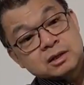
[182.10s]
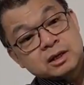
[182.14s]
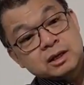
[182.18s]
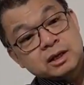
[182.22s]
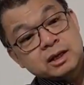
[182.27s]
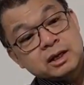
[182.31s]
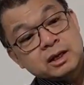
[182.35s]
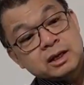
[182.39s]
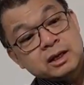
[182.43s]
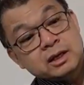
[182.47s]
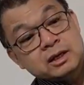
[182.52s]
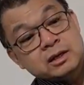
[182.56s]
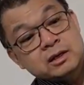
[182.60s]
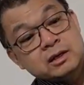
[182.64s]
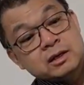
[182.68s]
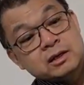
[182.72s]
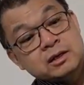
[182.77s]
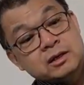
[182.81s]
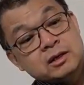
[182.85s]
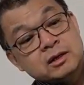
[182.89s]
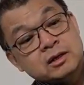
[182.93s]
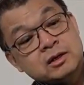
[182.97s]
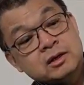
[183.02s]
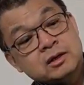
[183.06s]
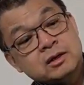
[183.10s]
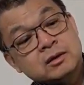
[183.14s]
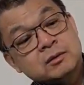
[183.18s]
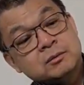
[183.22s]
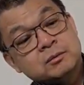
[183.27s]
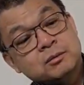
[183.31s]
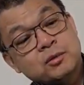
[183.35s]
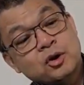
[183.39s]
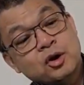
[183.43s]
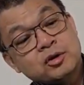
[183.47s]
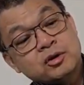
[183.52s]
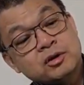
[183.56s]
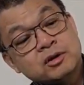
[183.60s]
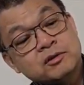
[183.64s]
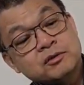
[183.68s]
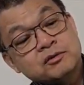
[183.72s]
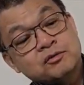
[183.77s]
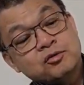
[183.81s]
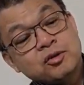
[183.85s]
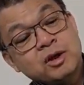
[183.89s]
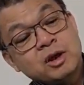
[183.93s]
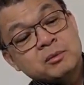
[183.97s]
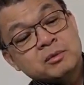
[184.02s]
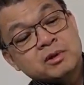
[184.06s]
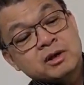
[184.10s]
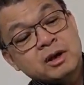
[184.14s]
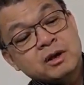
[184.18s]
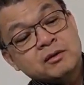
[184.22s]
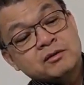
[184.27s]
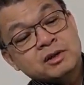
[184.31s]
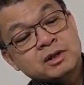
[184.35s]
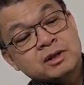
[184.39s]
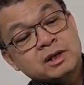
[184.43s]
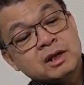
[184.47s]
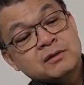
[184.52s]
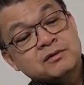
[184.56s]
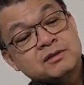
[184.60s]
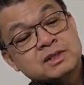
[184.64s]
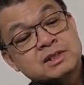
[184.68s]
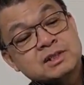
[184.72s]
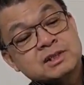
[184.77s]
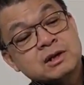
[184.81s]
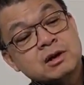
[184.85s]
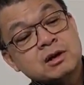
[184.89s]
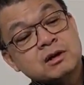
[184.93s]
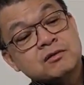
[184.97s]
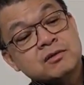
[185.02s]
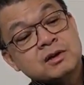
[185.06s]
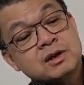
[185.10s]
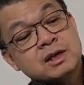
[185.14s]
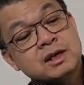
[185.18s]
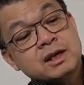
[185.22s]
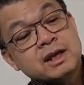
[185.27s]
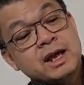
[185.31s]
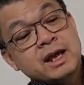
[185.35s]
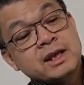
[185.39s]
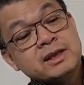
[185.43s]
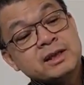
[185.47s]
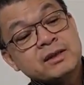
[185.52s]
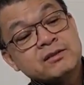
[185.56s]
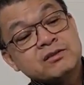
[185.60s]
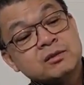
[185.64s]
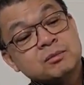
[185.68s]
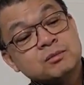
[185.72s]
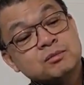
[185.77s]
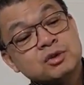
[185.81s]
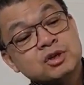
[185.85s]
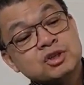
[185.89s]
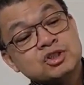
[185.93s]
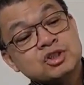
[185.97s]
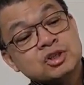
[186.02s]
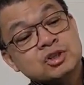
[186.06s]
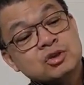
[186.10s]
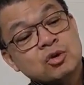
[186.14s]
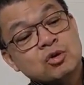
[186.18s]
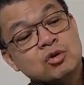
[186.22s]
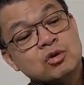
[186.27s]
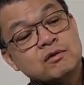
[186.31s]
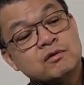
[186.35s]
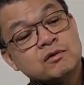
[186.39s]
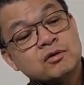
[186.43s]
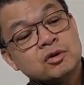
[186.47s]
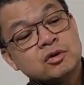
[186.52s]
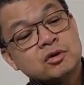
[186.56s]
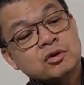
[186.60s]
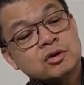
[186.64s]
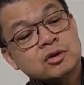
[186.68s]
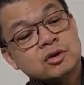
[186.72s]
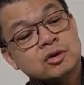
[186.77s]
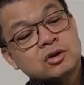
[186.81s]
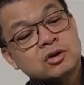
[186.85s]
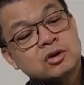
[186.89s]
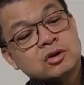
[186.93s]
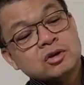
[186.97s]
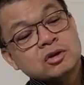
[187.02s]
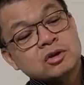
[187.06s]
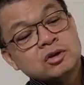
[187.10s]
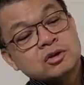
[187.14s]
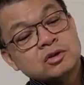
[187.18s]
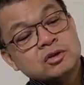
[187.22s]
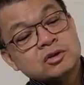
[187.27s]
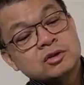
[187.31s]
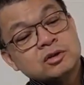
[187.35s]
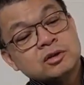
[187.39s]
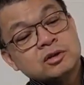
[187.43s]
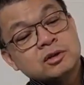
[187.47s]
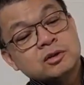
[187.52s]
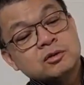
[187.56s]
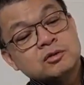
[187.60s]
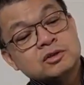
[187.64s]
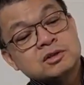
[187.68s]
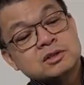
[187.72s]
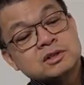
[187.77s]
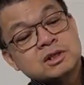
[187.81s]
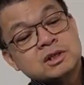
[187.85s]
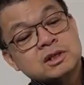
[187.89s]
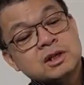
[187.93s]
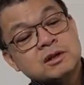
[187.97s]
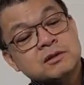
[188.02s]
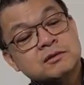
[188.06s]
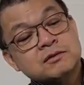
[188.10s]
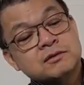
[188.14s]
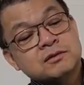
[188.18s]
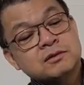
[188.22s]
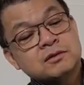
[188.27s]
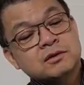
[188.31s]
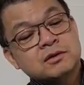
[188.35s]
a part of the frame of the knife itself, and you have to push it over to close the knife.